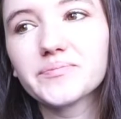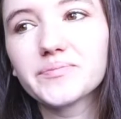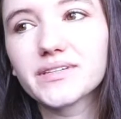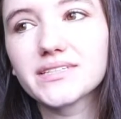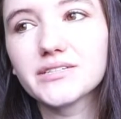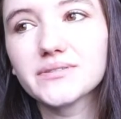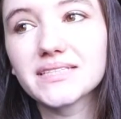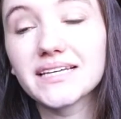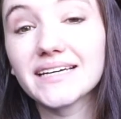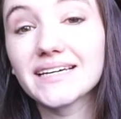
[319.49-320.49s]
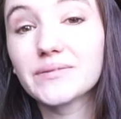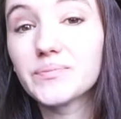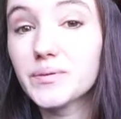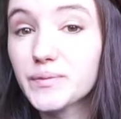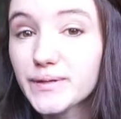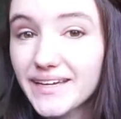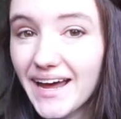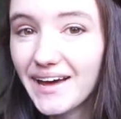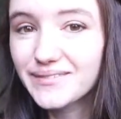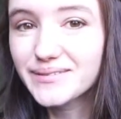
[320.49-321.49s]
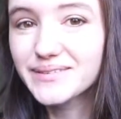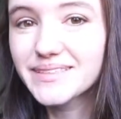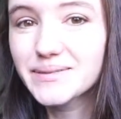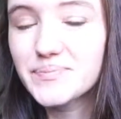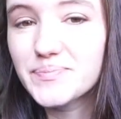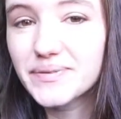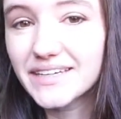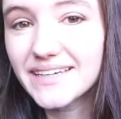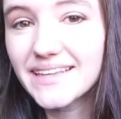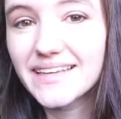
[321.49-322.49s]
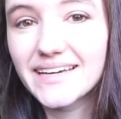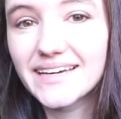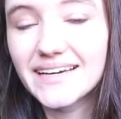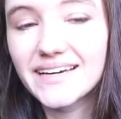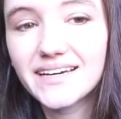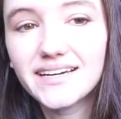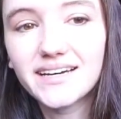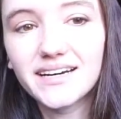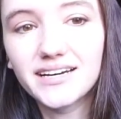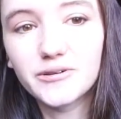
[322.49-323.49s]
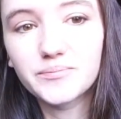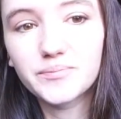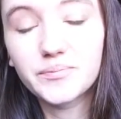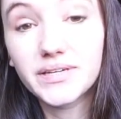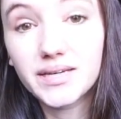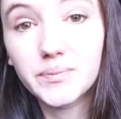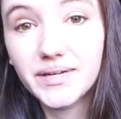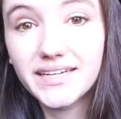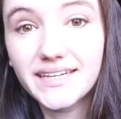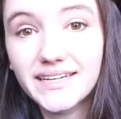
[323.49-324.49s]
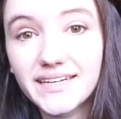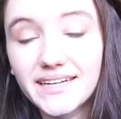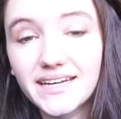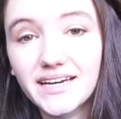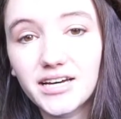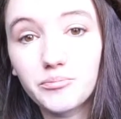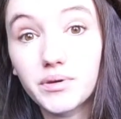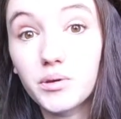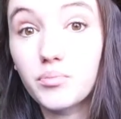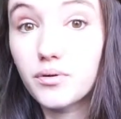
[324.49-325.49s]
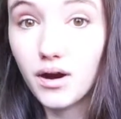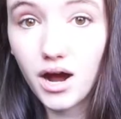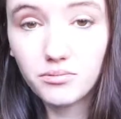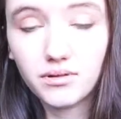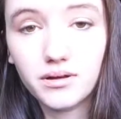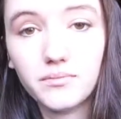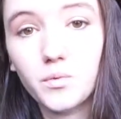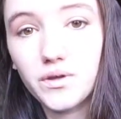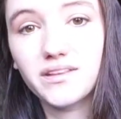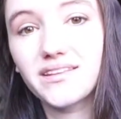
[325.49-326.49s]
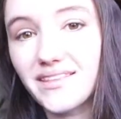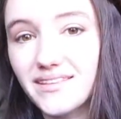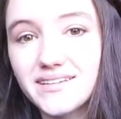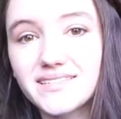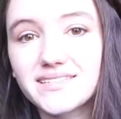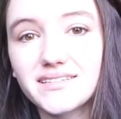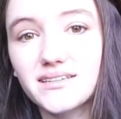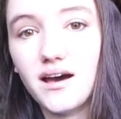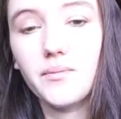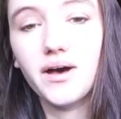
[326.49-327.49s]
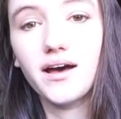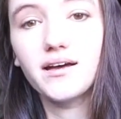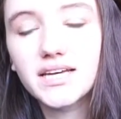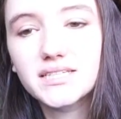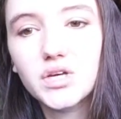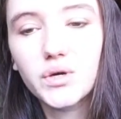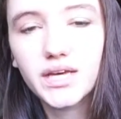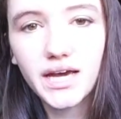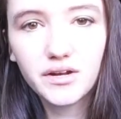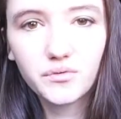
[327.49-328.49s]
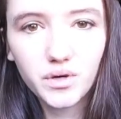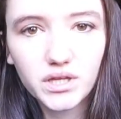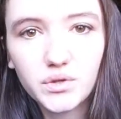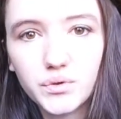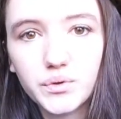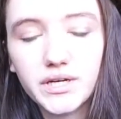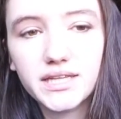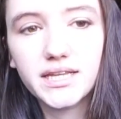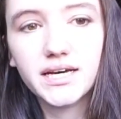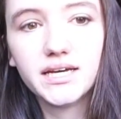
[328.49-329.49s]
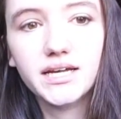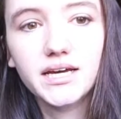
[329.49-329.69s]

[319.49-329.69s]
because he was like, people can have a really big thing, big opinion, big problem with this yama. And so he kind of went through it that